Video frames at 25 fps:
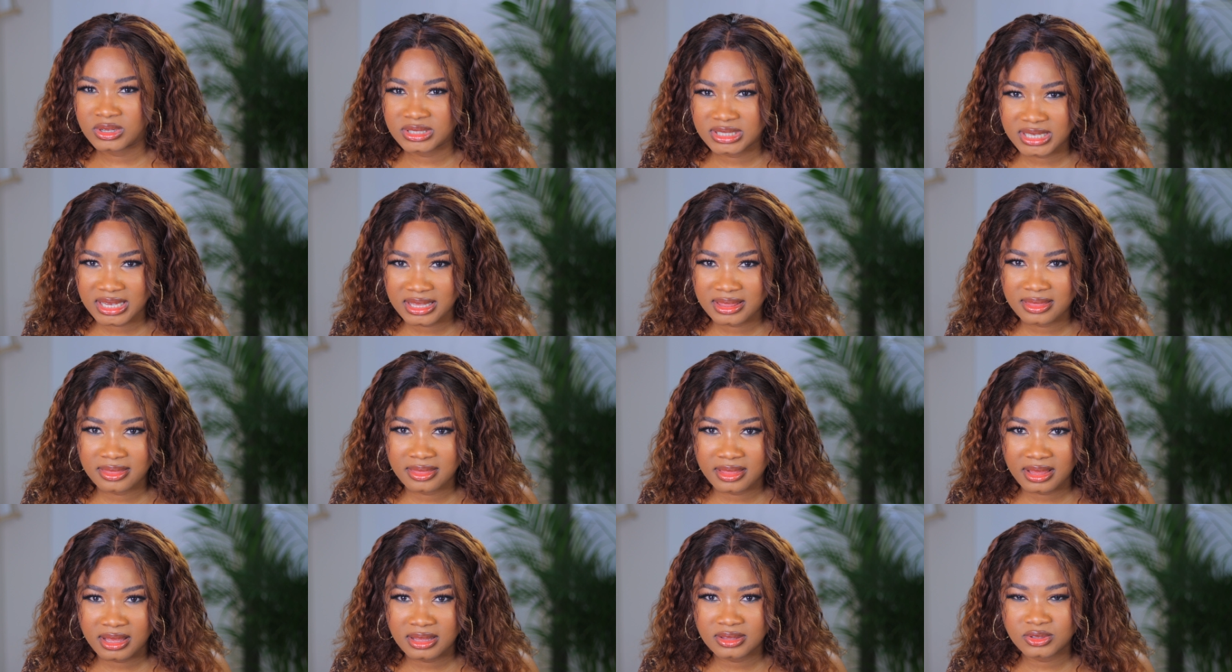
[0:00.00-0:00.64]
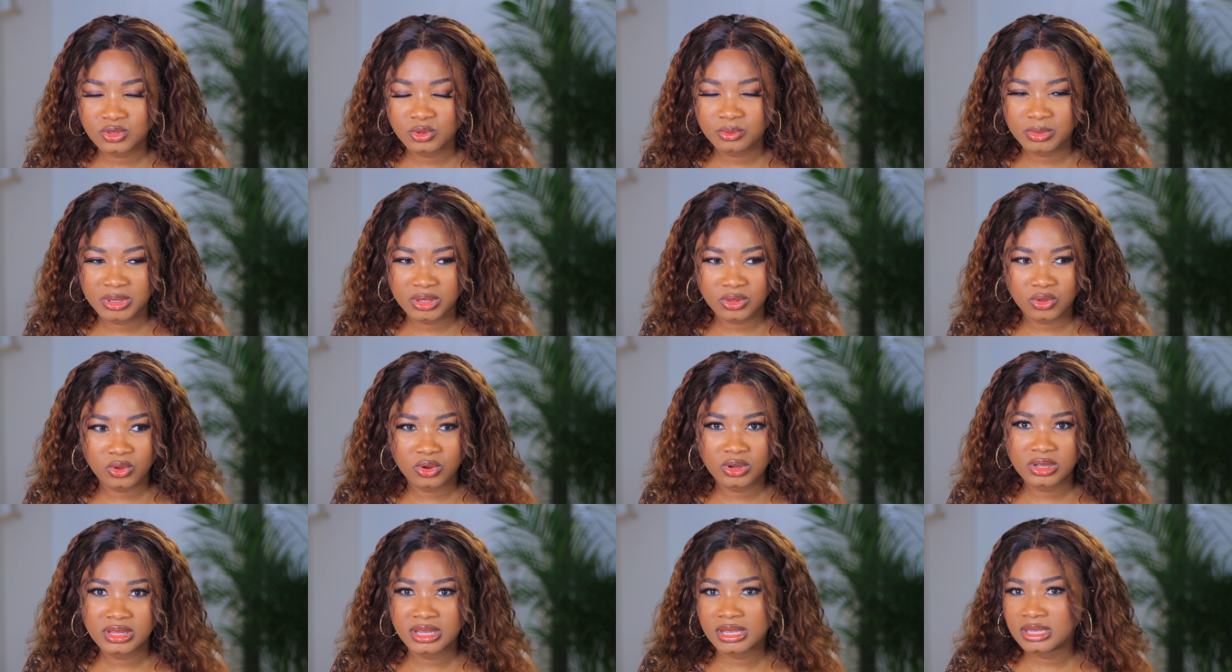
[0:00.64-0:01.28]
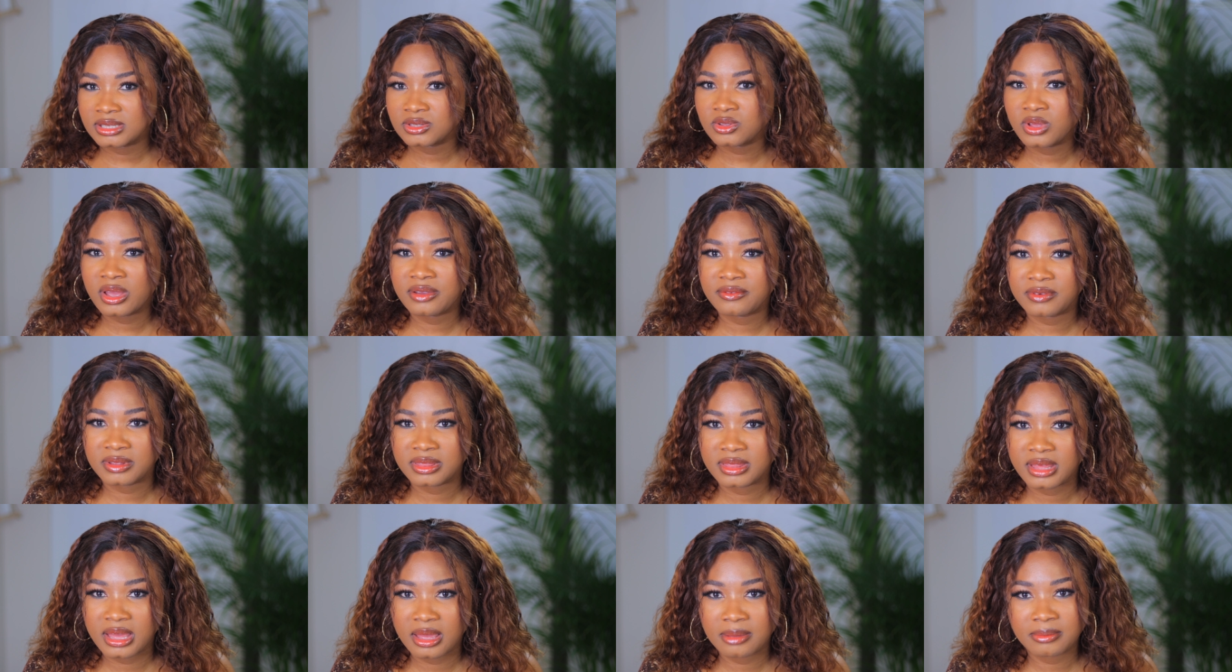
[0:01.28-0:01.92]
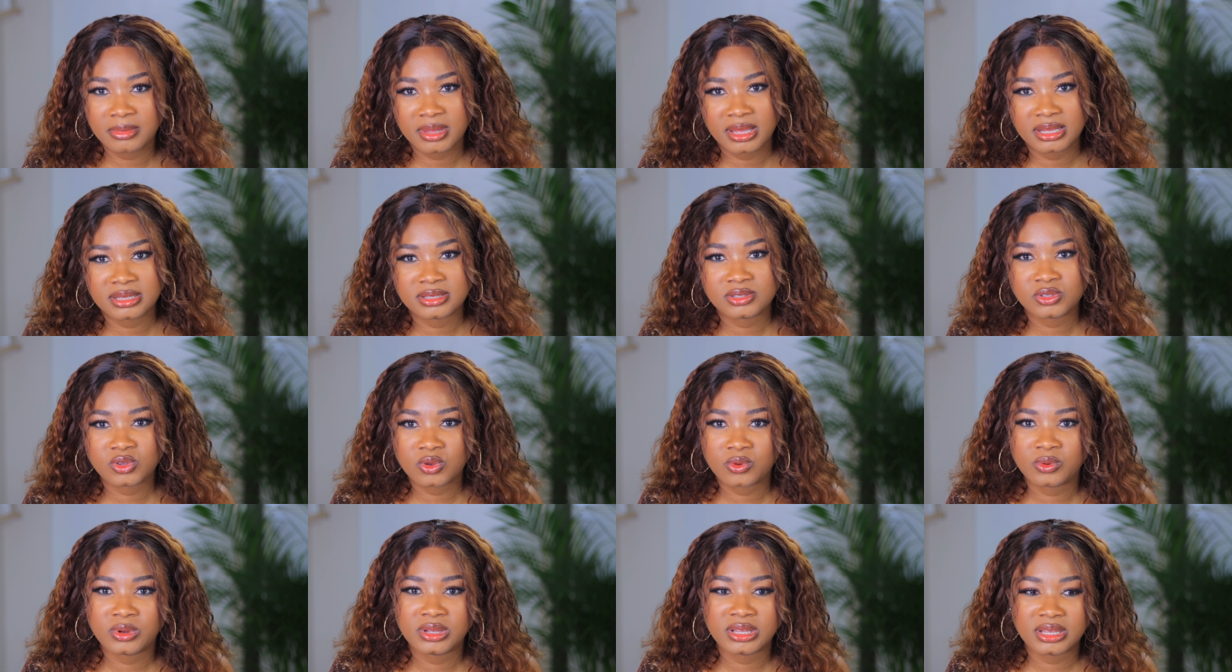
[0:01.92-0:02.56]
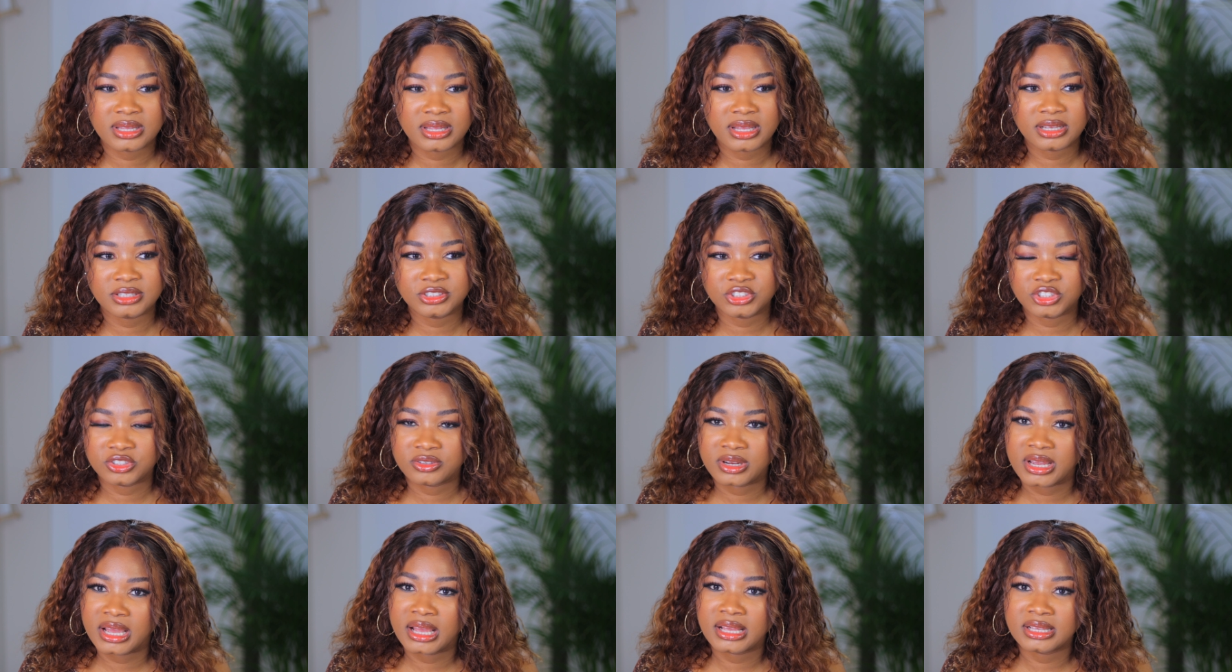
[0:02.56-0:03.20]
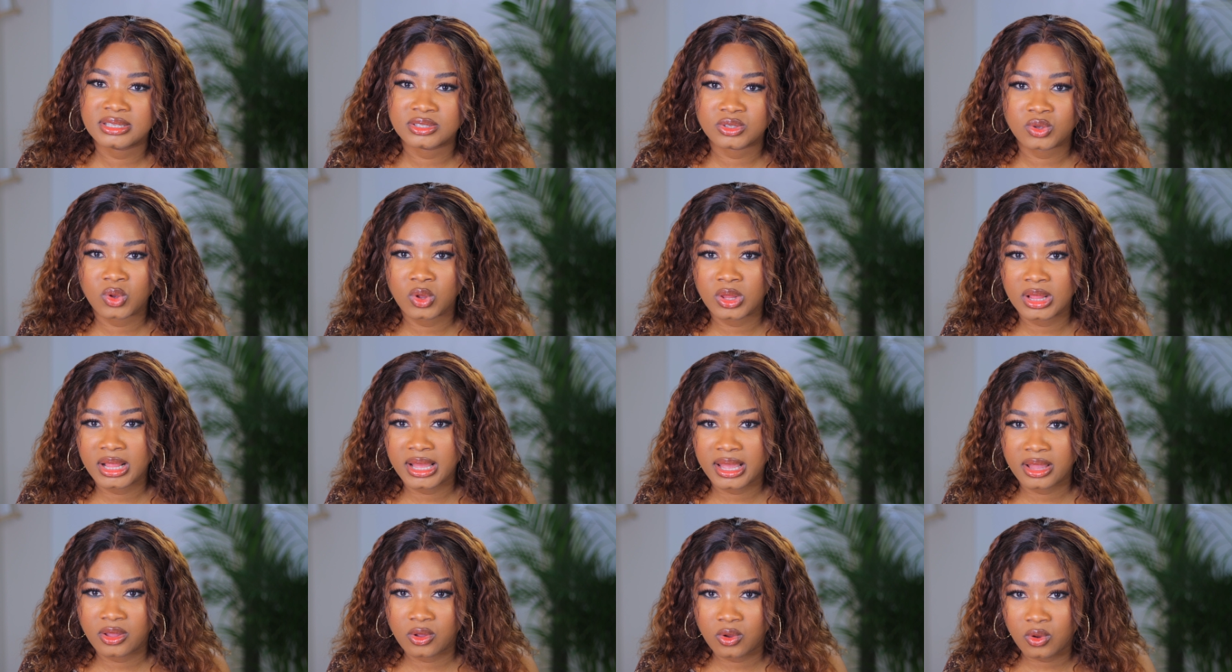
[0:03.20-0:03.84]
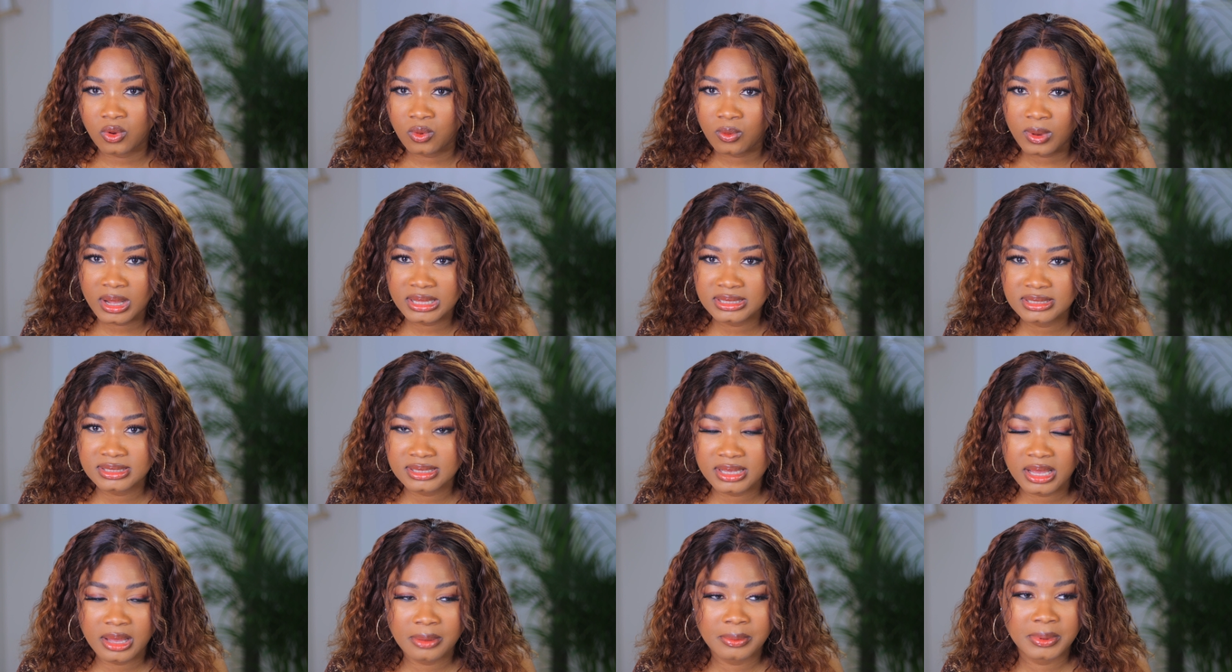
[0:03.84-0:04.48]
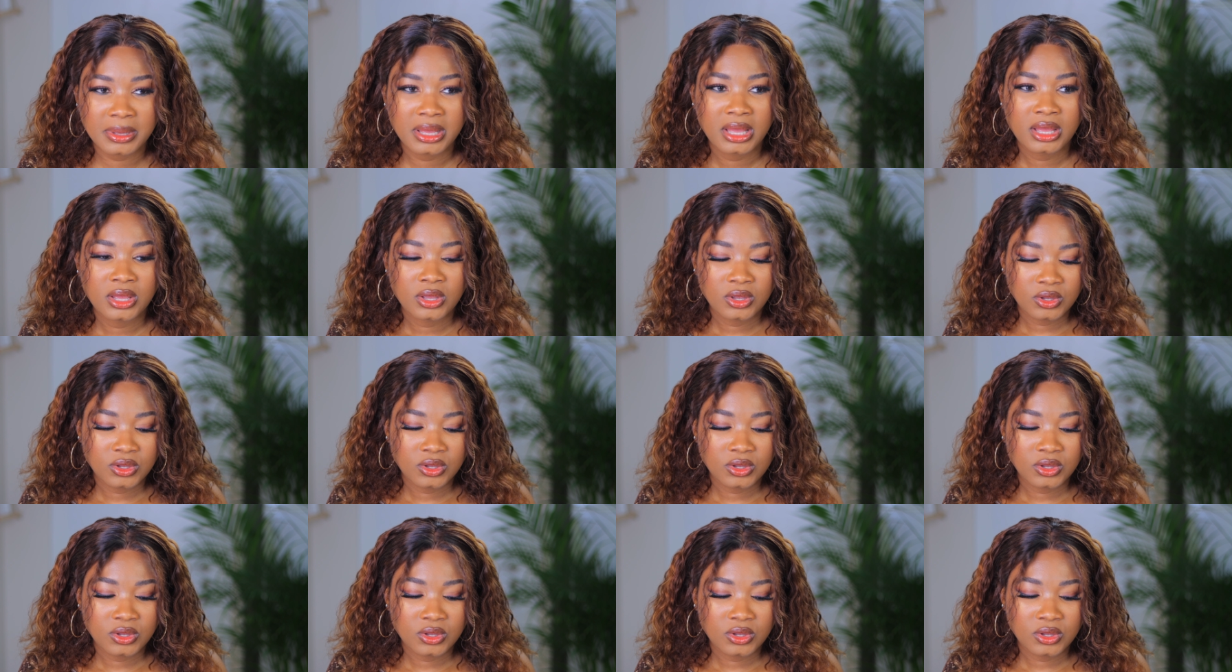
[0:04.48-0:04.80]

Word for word: urgent thing to be done it's not every time that someone in nigeria is online on whatsapp